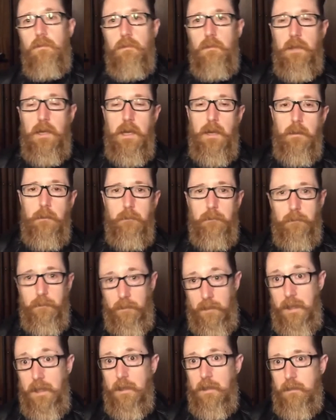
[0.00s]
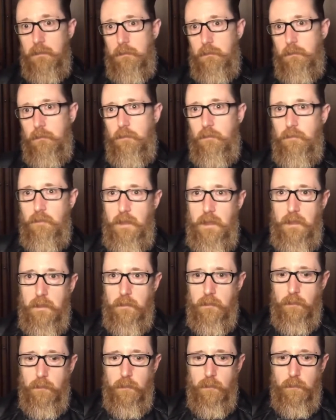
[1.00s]
down at Santa
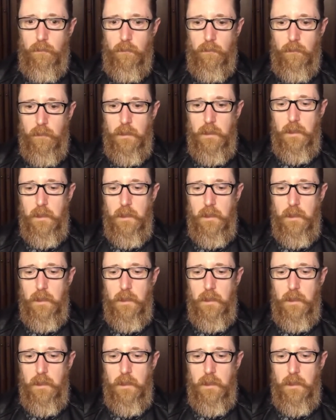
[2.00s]
Cruz.